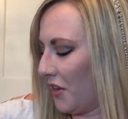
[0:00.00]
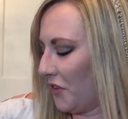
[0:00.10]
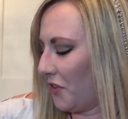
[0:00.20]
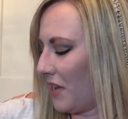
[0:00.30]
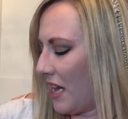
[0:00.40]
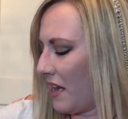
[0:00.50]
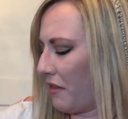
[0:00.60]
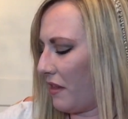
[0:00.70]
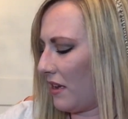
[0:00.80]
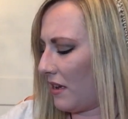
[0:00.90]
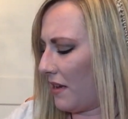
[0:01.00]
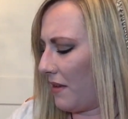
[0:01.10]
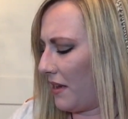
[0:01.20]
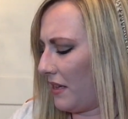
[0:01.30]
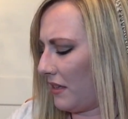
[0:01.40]
So yeah, I think uh,
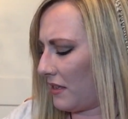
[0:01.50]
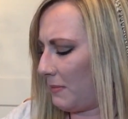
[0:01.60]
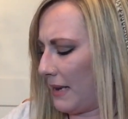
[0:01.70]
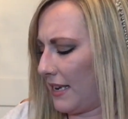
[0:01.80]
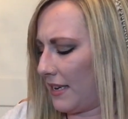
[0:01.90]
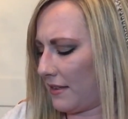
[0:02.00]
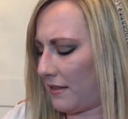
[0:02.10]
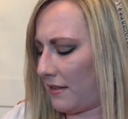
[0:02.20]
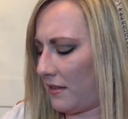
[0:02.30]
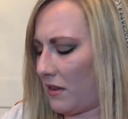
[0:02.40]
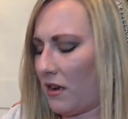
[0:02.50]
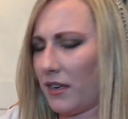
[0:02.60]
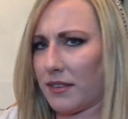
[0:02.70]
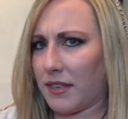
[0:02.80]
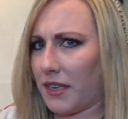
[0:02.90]
I think this bag is
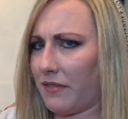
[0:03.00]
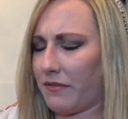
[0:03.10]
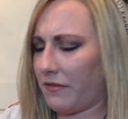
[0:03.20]
honestly